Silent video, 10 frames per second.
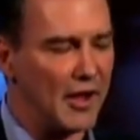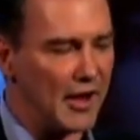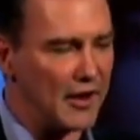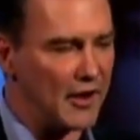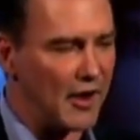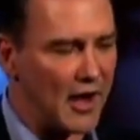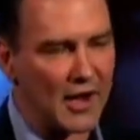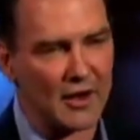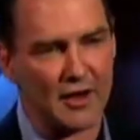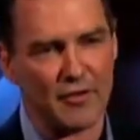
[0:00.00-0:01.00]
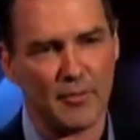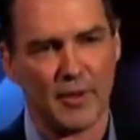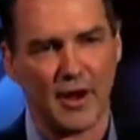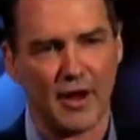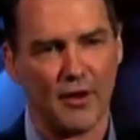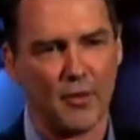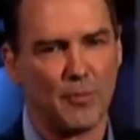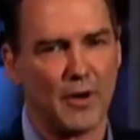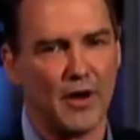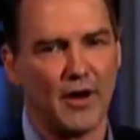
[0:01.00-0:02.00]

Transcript: and uh, I love him, and I hope